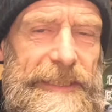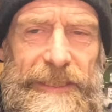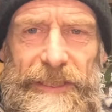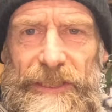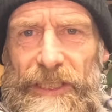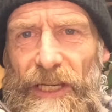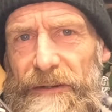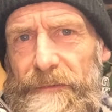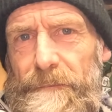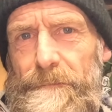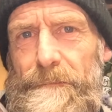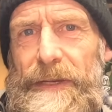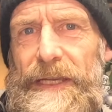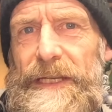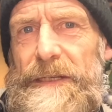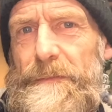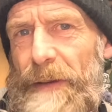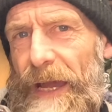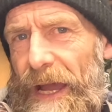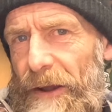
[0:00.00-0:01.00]
This kind of
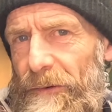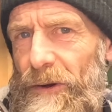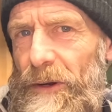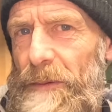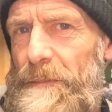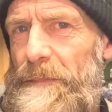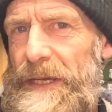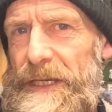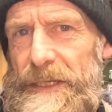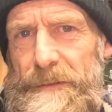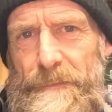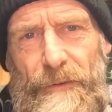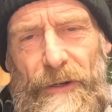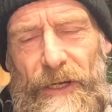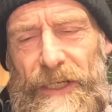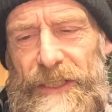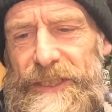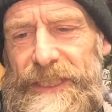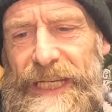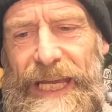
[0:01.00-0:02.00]
mid-power,
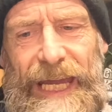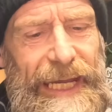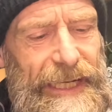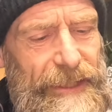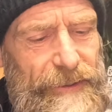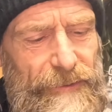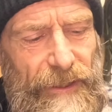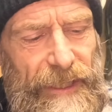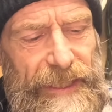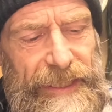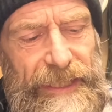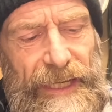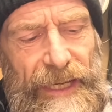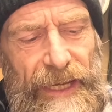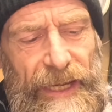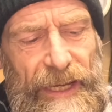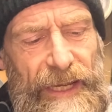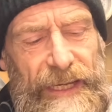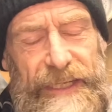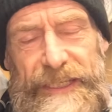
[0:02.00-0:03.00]
mid-price category,
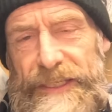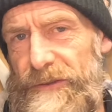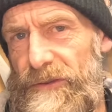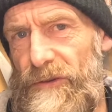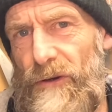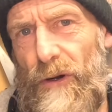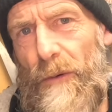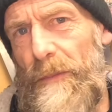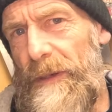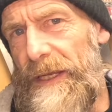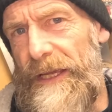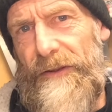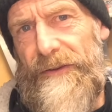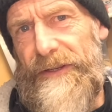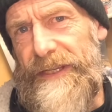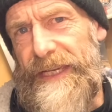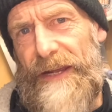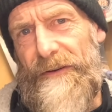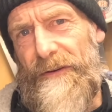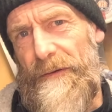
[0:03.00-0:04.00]
you normally
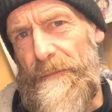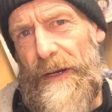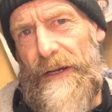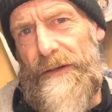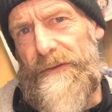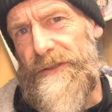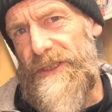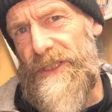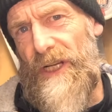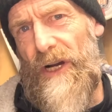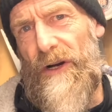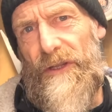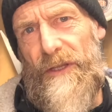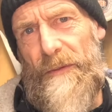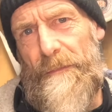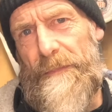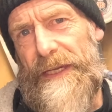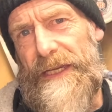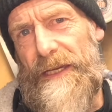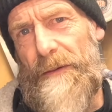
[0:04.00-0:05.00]
only get remotes on
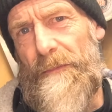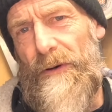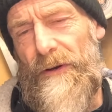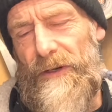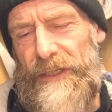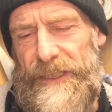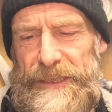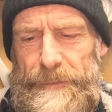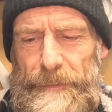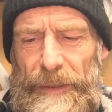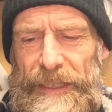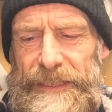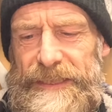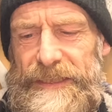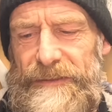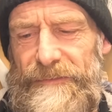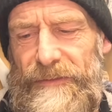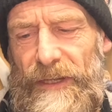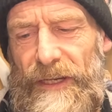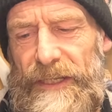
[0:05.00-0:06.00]
the bigger, more
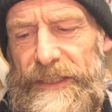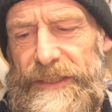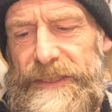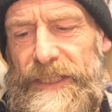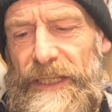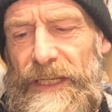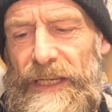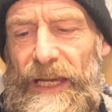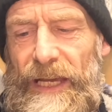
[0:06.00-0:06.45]
expensive lights.